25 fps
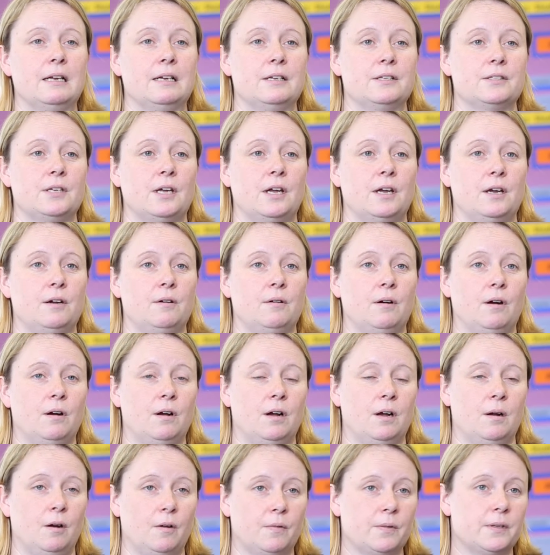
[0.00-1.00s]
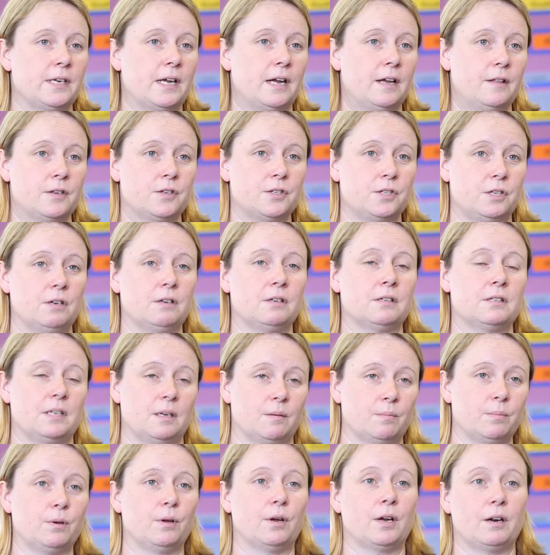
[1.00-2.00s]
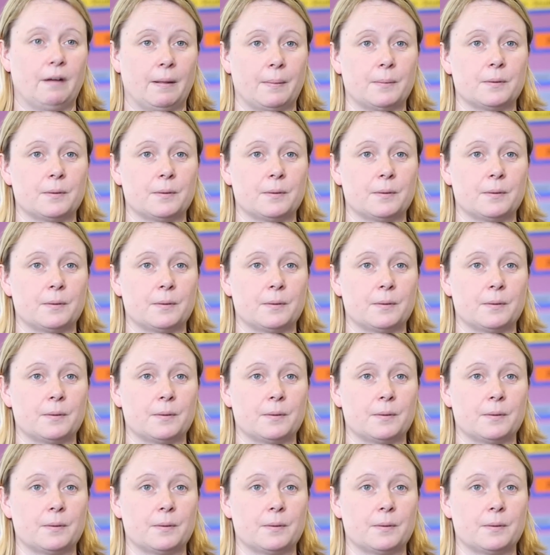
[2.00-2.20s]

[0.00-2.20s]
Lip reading: So on the day, the students, the employer